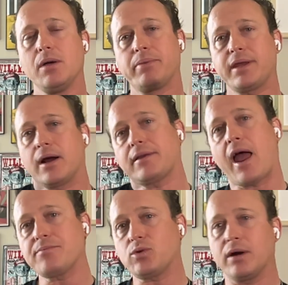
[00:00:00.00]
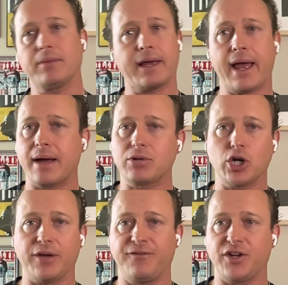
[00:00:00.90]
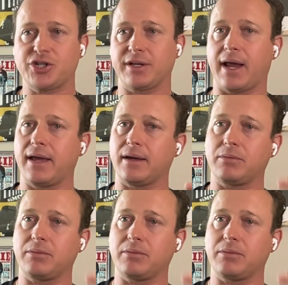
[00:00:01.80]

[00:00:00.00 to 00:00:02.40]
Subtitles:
But there are times where I'm like, "Hey, I'm cooking fish tonight.